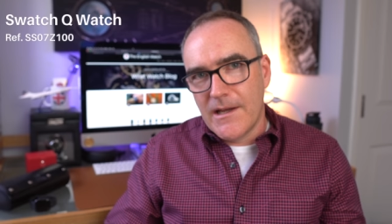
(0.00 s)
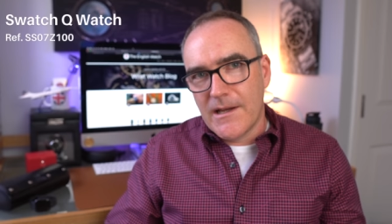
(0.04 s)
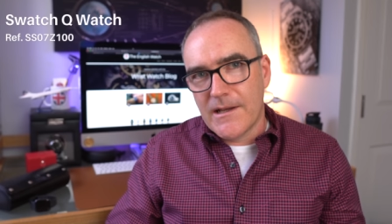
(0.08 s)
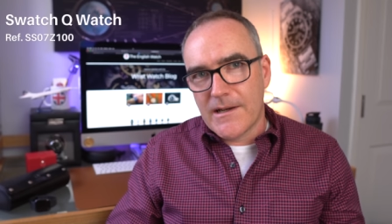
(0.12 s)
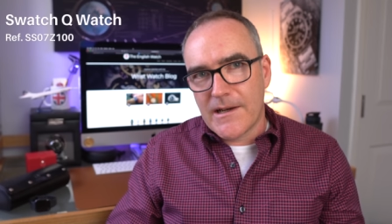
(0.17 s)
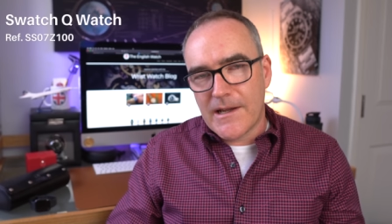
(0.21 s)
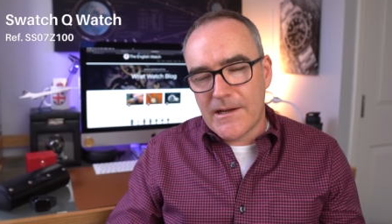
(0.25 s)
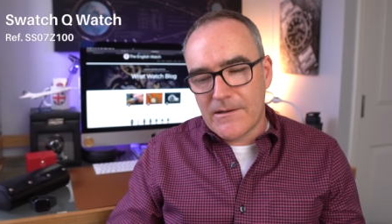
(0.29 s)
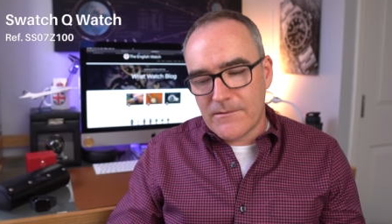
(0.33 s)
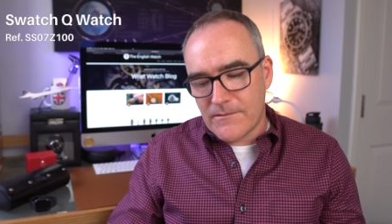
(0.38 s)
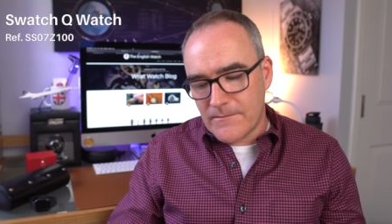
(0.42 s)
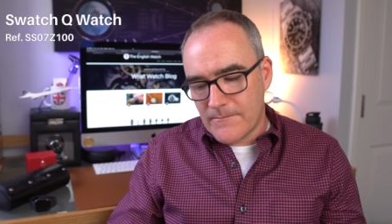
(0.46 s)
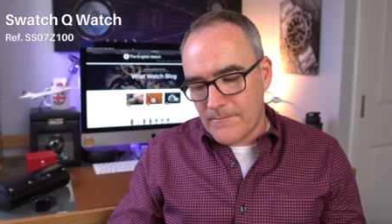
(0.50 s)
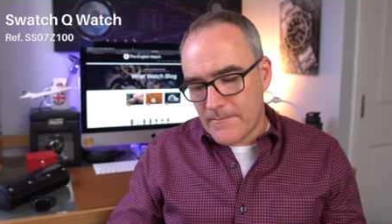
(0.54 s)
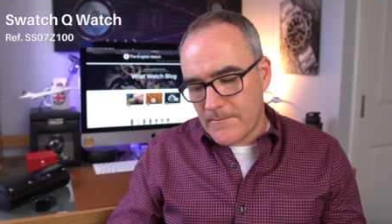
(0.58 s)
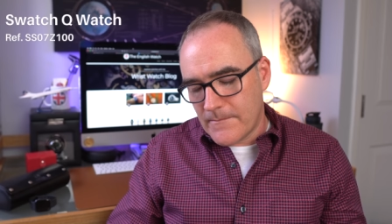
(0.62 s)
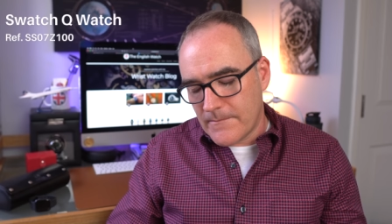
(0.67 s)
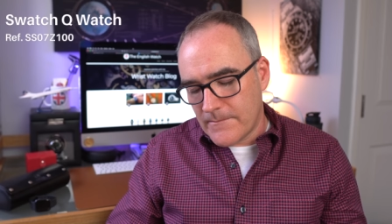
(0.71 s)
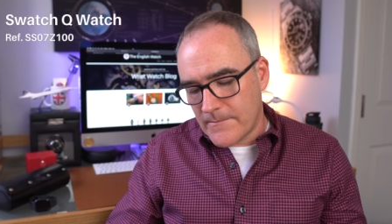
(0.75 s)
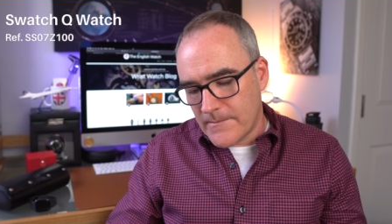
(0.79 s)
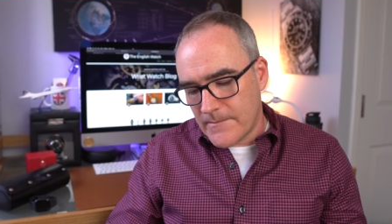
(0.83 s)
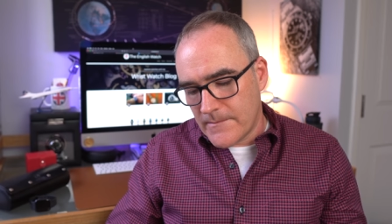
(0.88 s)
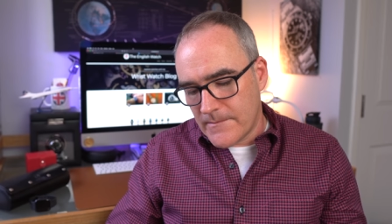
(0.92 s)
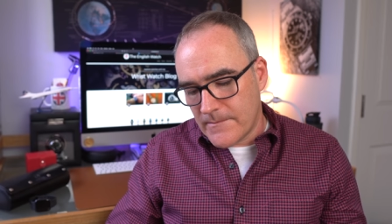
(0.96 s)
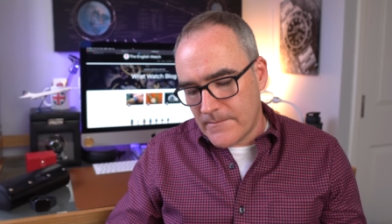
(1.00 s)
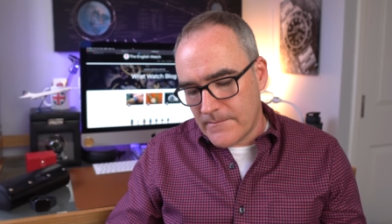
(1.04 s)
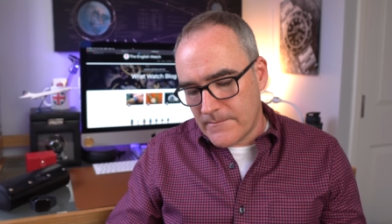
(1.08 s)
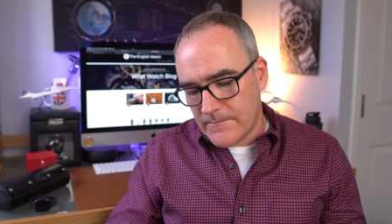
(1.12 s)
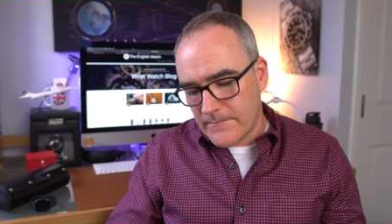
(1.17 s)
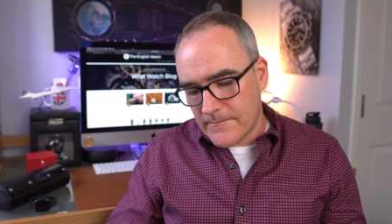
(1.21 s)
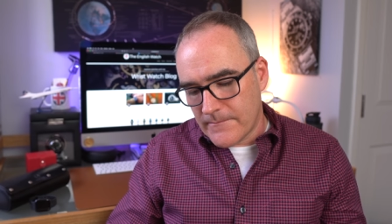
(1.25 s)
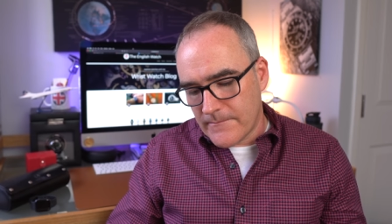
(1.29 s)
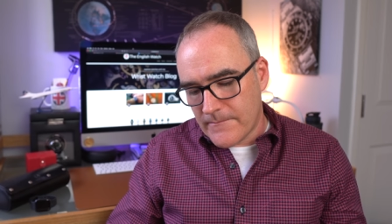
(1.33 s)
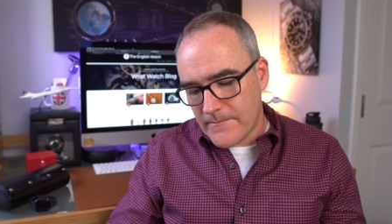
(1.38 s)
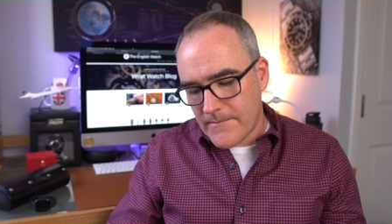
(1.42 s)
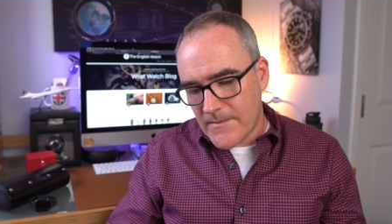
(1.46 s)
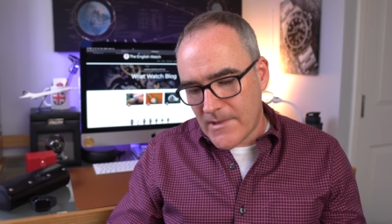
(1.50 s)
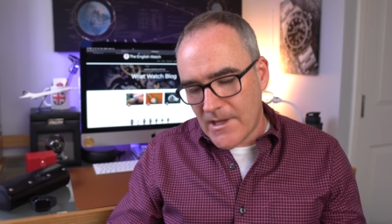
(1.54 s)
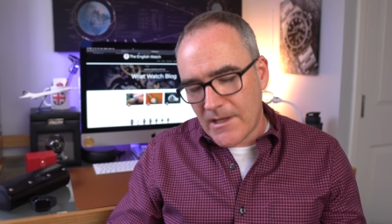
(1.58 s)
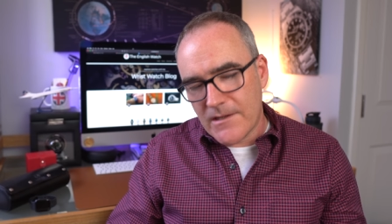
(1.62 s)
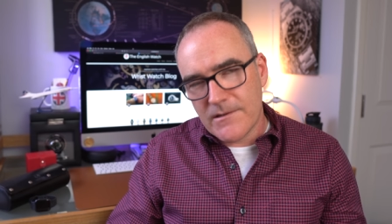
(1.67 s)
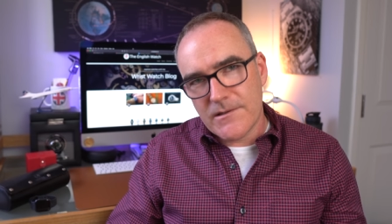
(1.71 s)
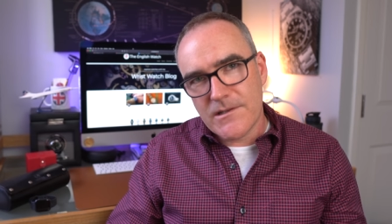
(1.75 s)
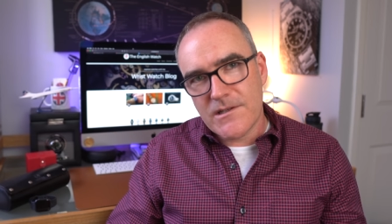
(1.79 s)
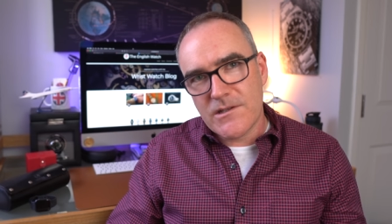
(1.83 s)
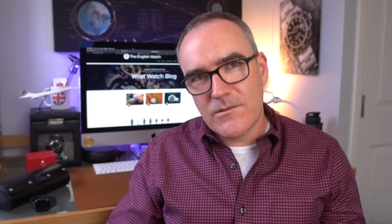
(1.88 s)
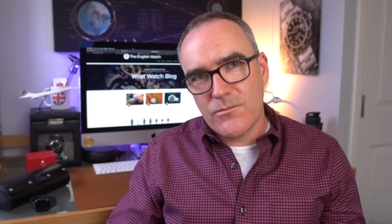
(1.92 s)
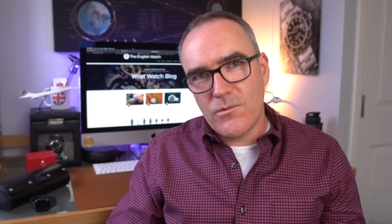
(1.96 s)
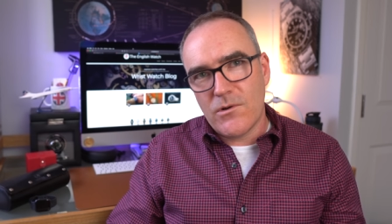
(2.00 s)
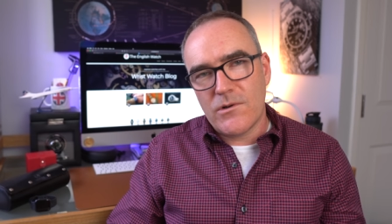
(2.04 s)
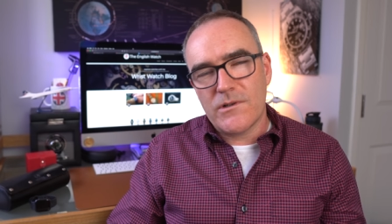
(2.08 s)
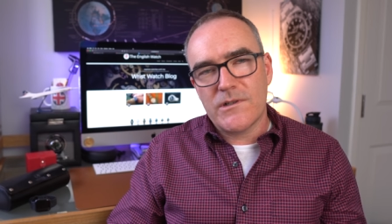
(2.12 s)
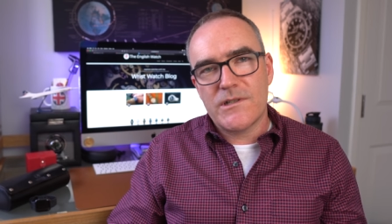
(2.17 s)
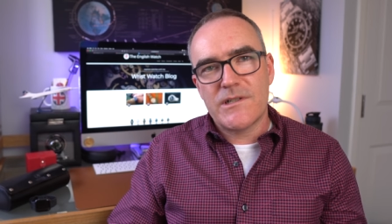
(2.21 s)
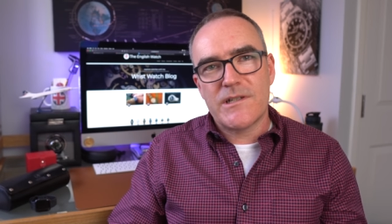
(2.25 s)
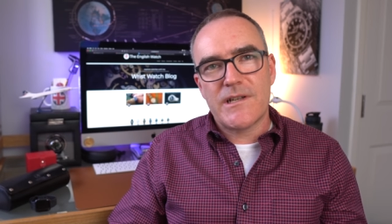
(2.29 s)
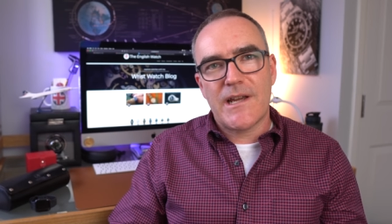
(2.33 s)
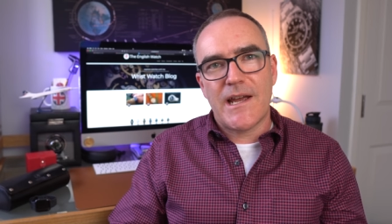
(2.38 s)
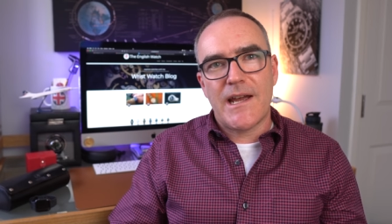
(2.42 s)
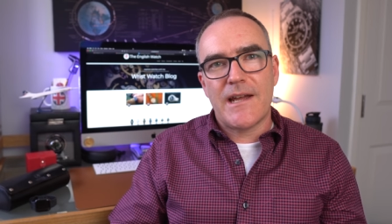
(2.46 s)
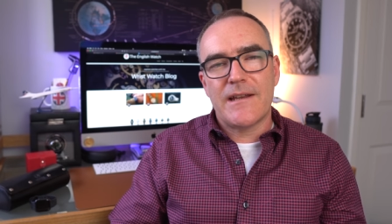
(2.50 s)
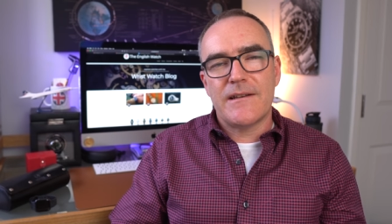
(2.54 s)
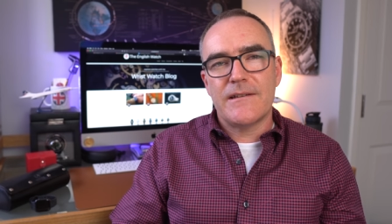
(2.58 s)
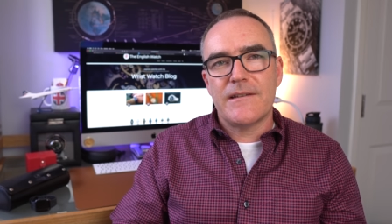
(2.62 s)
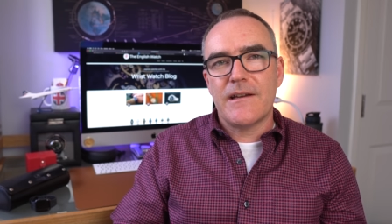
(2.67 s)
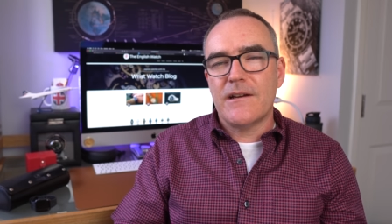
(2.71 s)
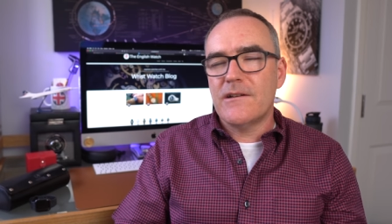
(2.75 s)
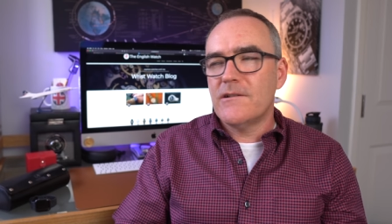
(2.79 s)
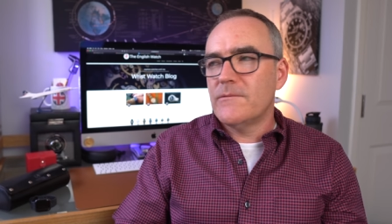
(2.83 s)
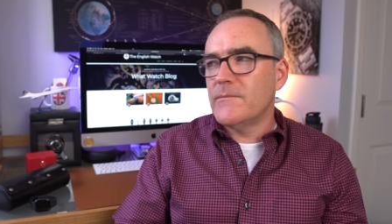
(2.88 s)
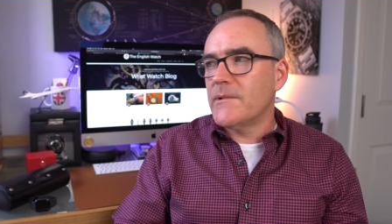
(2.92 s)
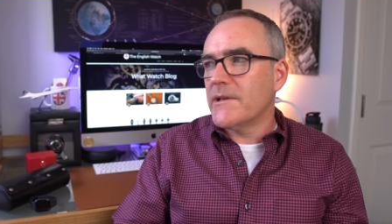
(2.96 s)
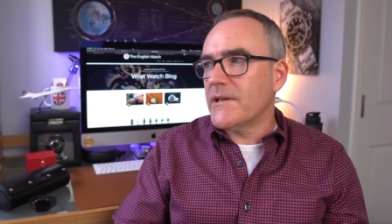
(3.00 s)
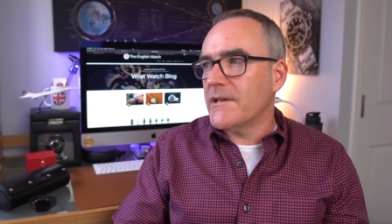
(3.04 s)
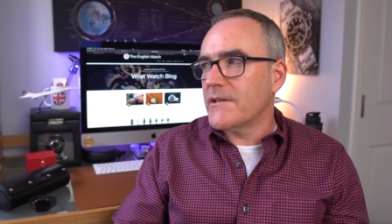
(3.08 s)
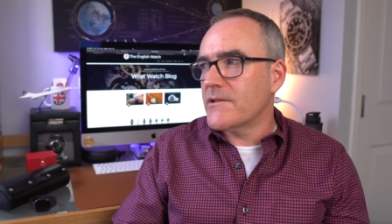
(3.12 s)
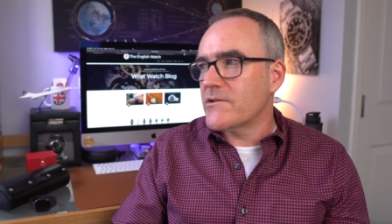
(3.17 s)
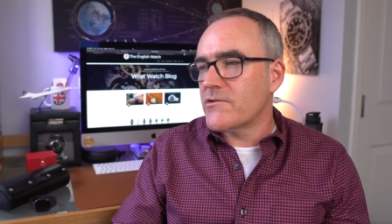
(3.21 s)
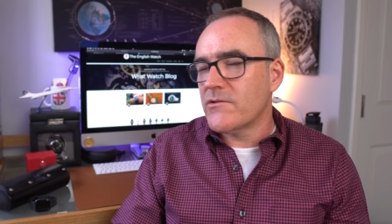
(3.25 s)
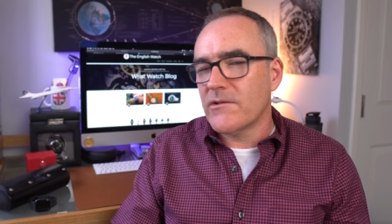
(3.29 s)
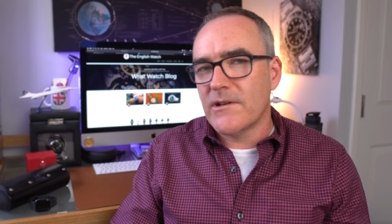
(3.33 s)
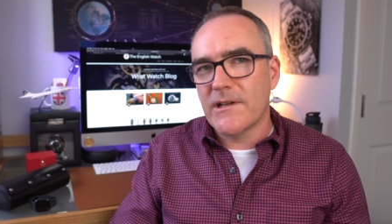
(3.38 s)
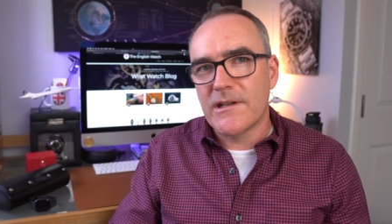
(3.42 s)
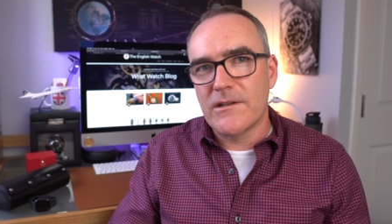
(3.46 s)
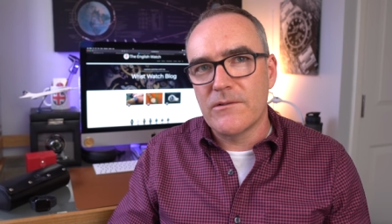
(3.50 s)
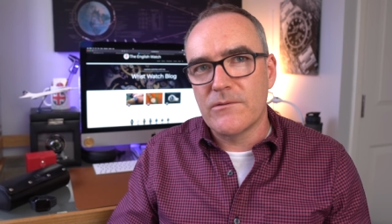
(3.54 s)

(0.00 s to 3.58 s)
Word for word: Now, Swatch and Omega tried